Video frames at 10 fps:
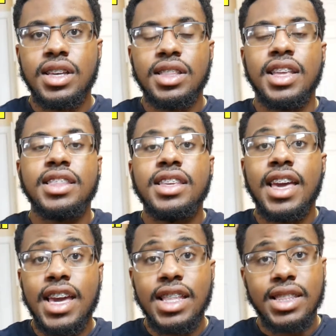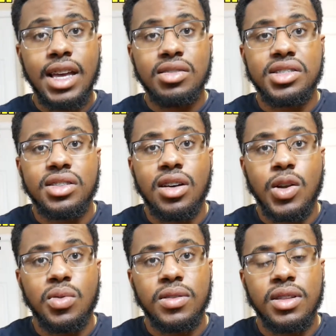then the $8,000
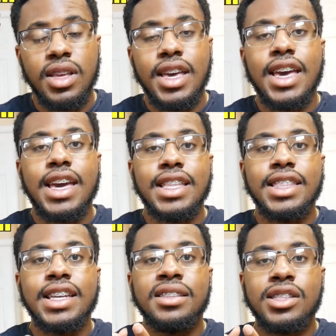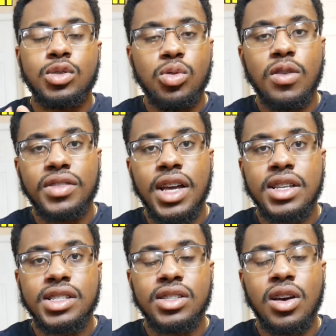one, and then the
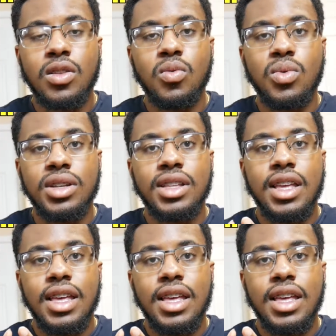$12,000 one